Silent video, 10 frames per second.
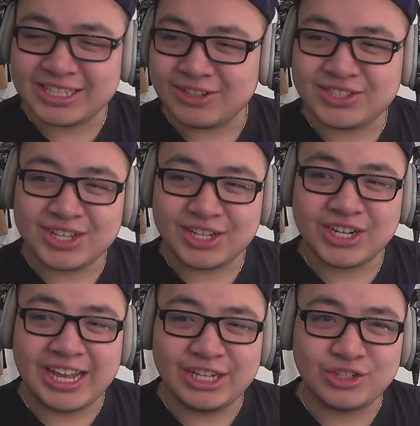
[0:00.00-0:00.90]
out such a
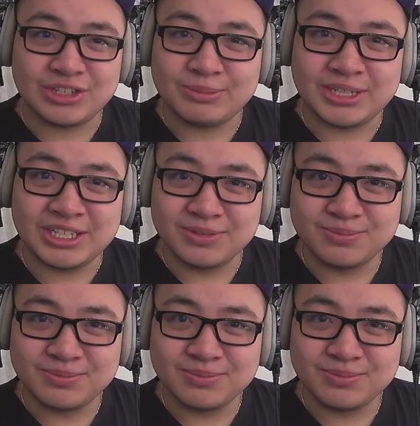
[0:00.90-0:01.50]
hatred in me.